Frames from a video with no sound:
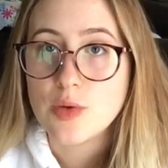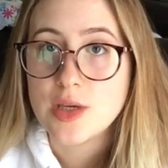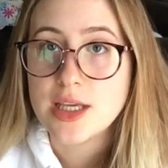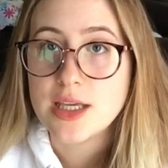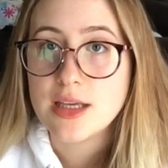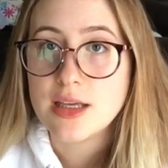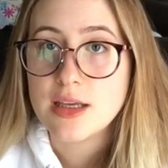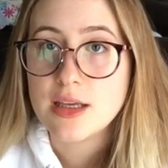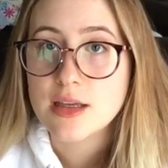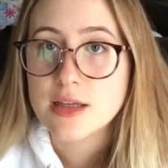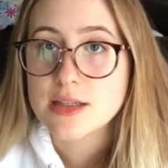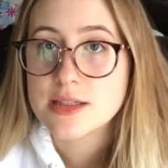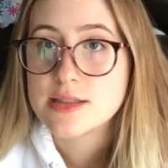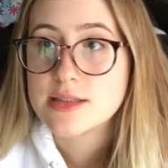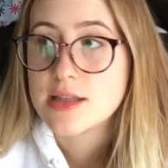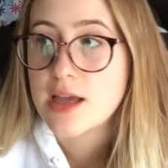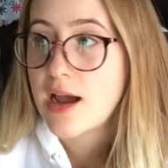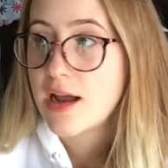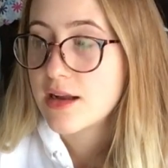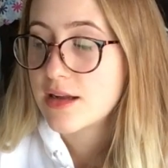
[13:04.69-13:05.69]
We
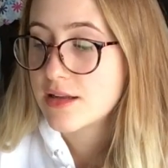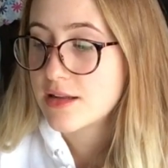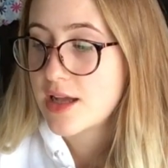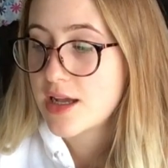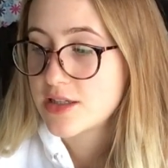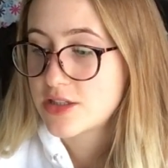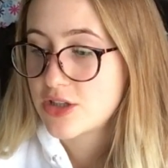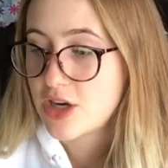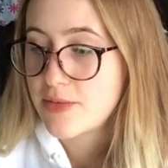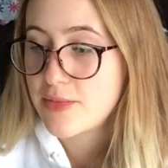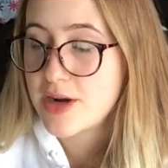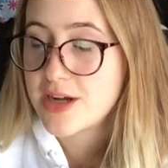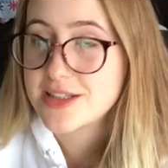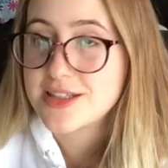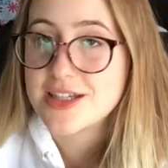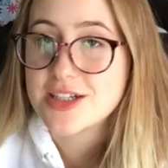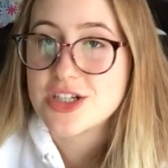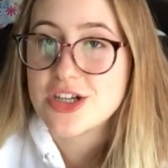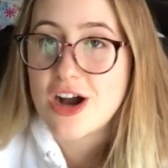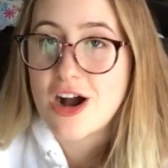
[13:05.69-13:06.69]
sat in that
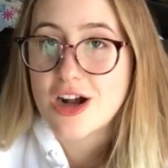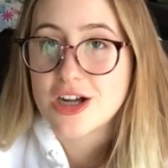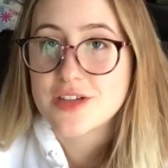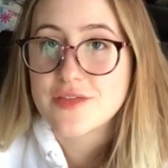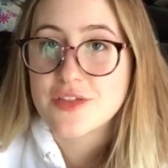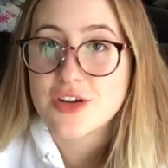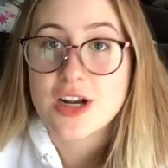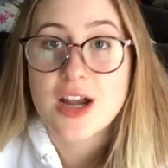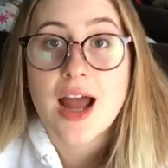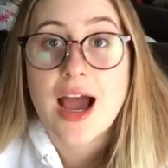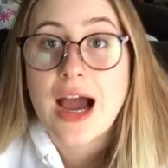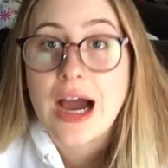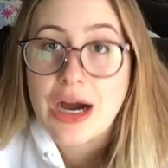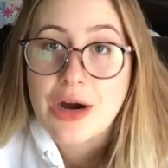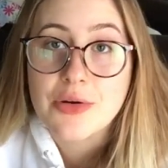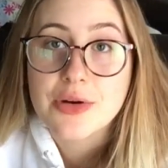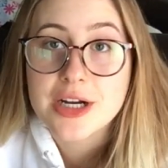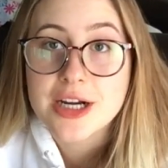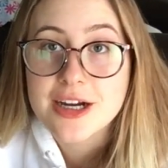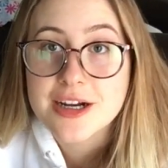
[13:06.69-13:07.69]
Starbucks and talked for an
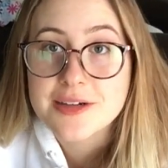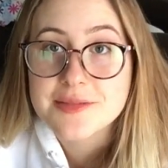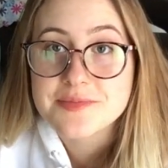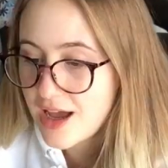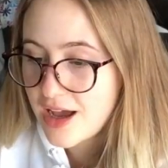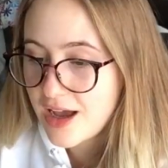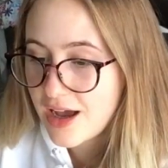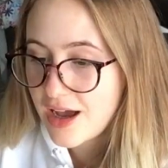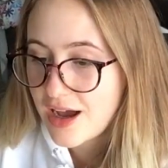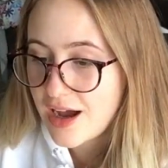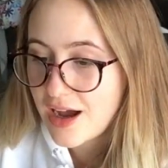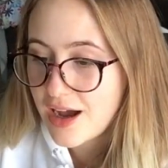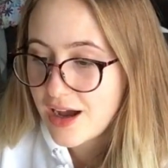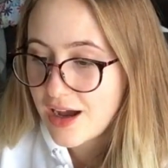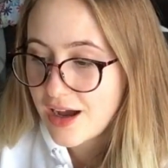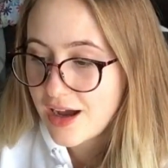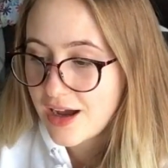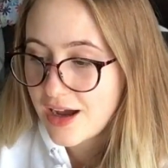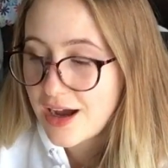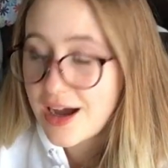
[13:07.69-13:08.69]
hour.
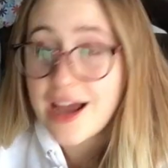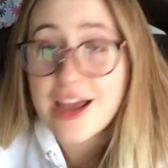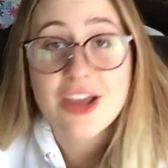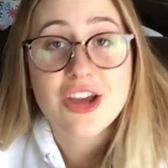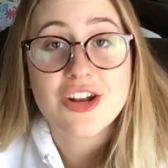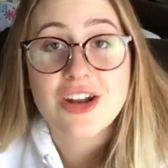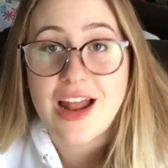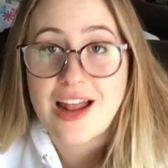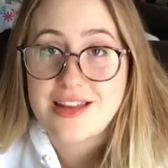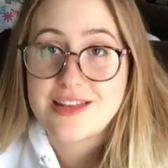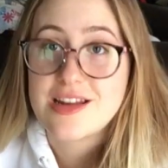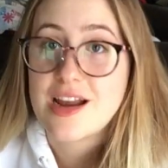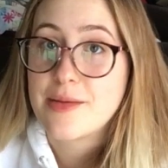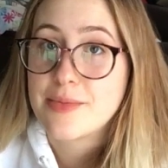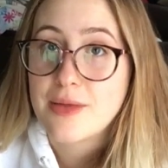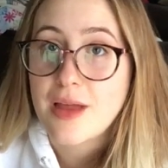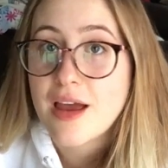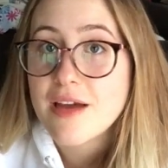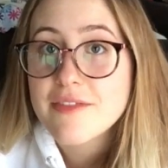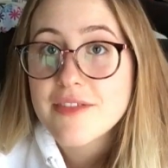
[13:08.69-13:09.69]
I could not
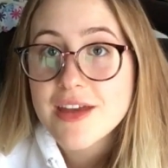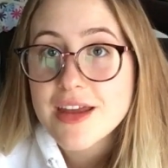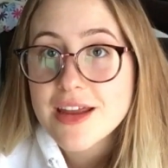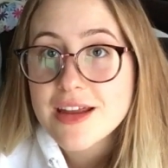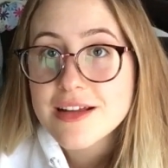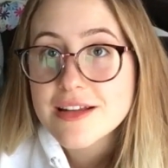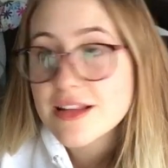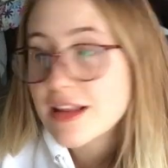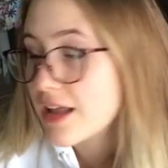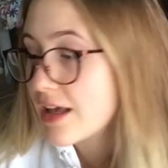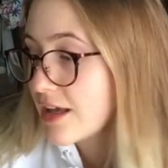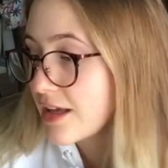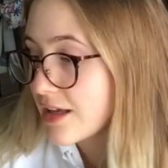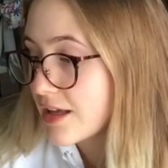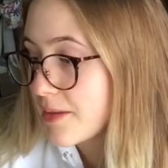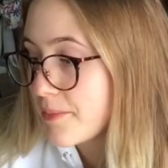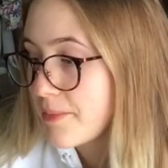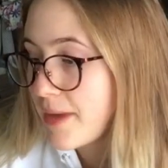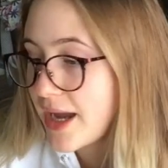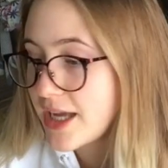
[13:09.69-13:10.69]
stop laughing.
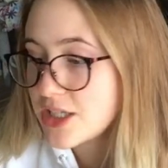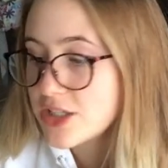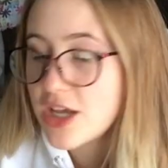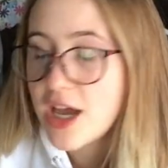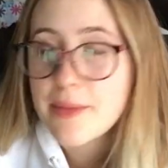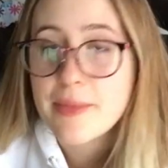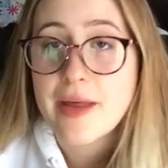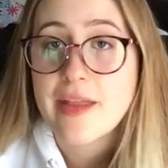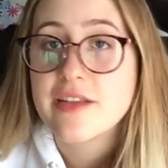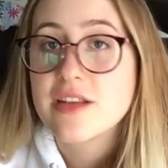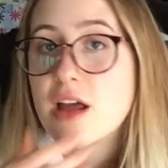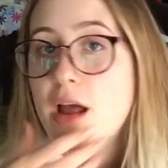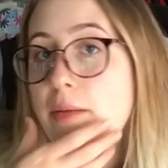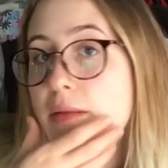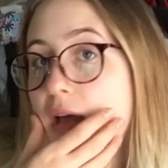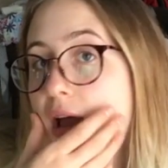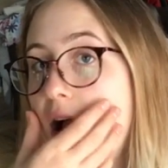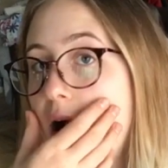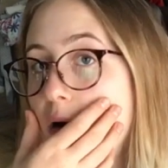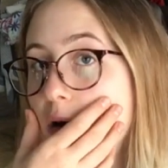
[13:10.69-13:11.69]
Like, by the
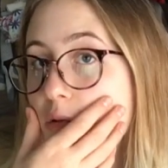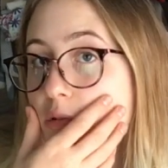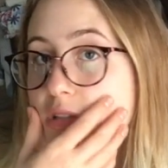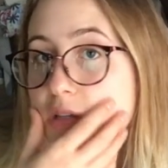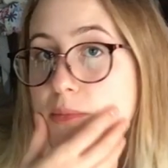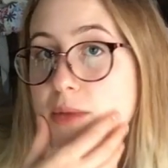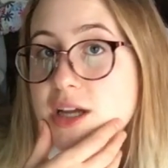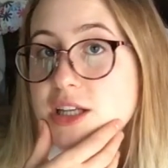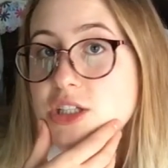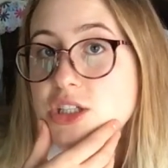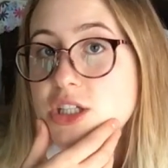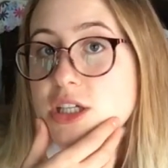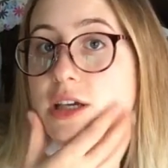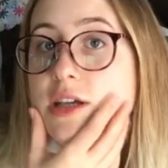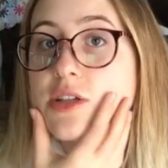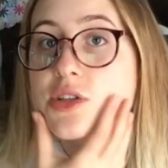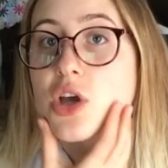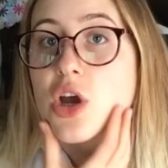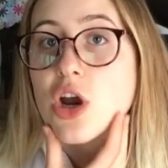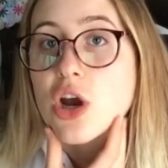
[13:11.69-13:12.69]
time that hour was up, my
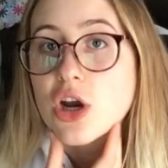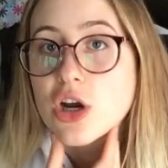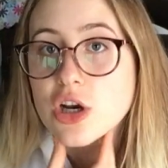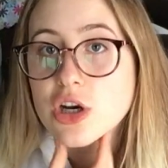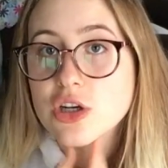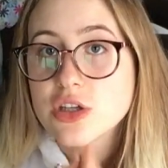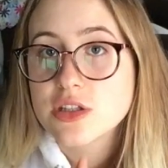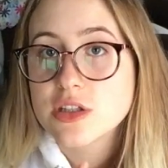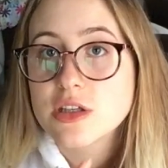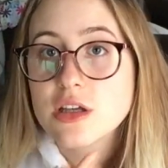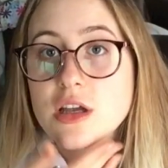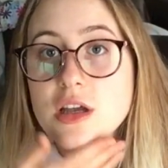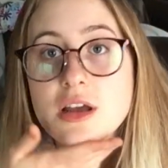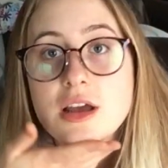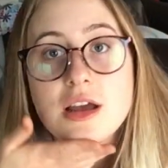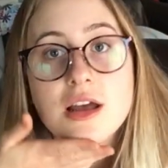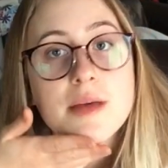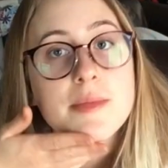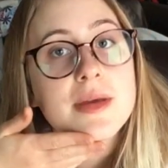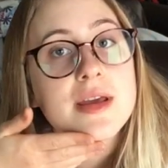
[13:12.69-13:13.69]
cheeks hurt
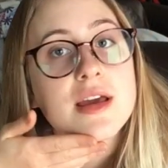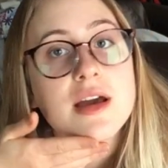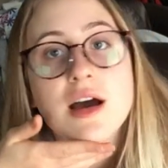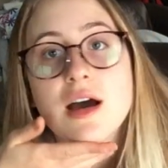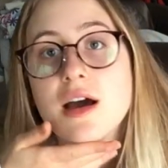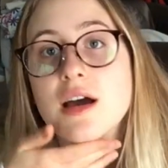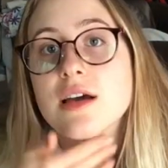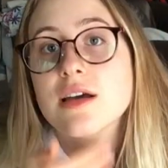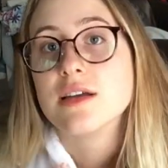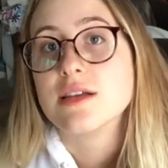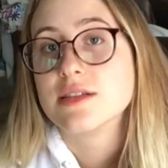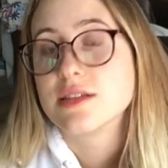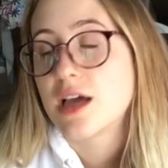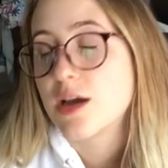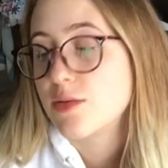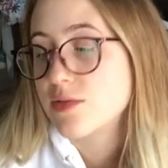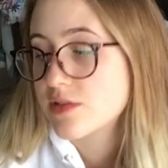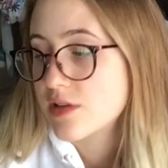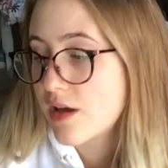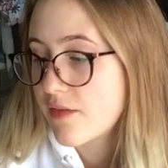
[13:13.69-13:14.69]
because
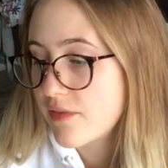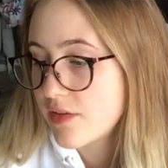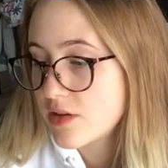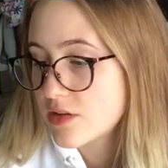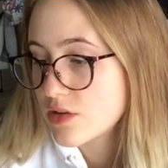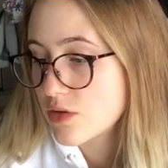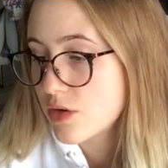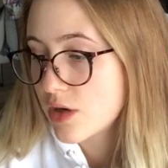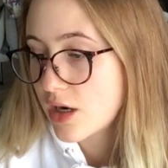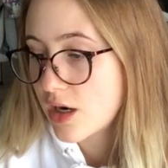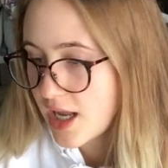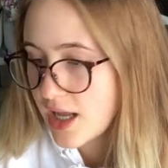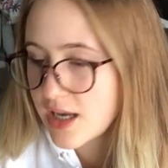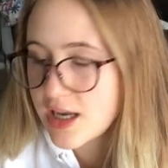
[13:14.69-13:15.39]
I was laughing so hard.